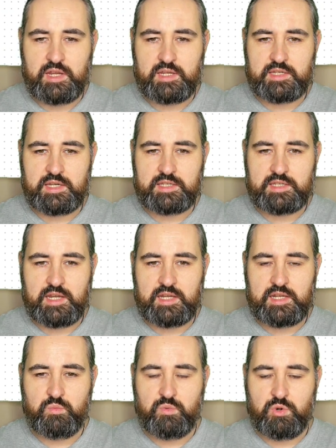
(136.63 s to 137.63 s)
as I
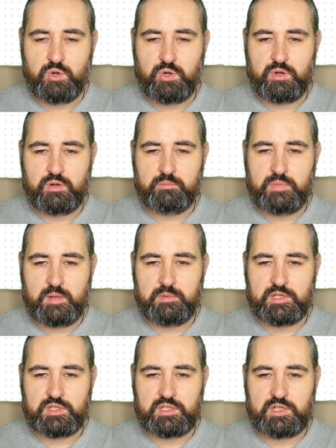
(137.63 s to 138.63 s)
said, were
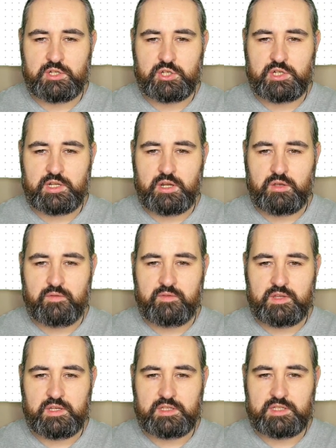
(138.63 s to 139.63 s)
published initially on
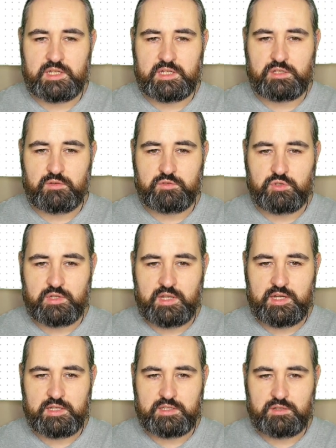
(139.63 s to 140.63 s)
the 6th of
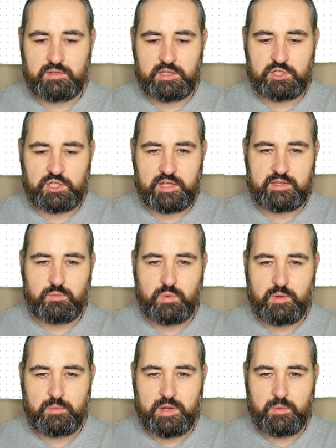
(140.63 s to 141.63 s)
July. So let's check them one by